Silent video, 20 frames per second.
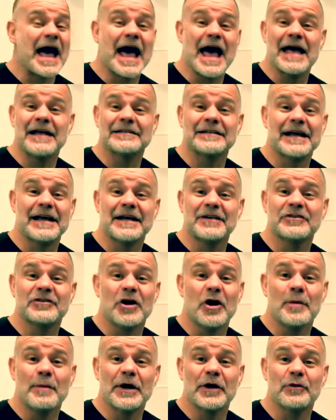As I answer
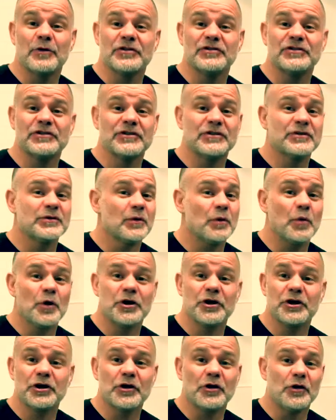all my questions, what
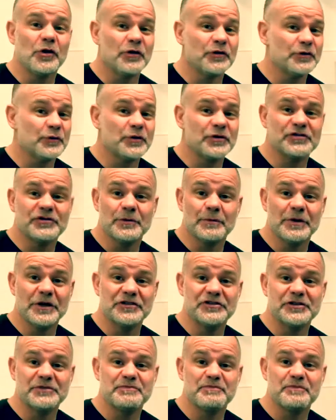are your goals and what's your
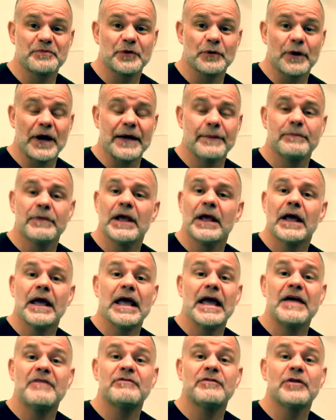budget, right?
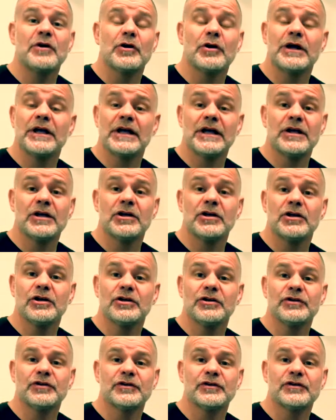If there
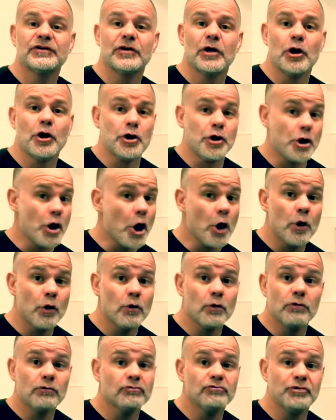is
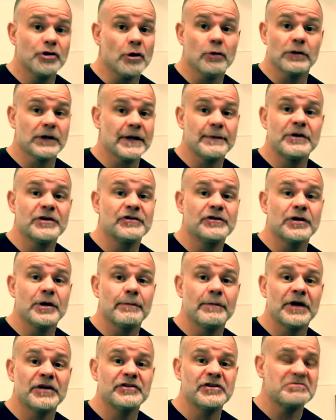no limit to your
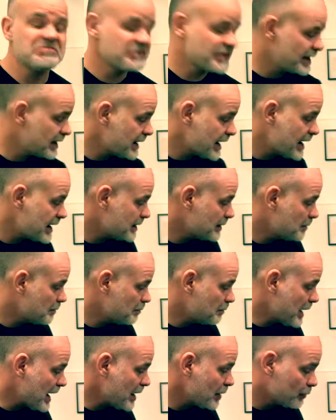budget, then hey,
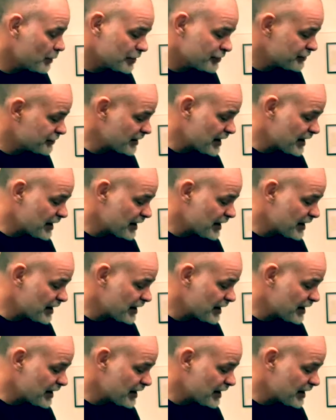buy a runner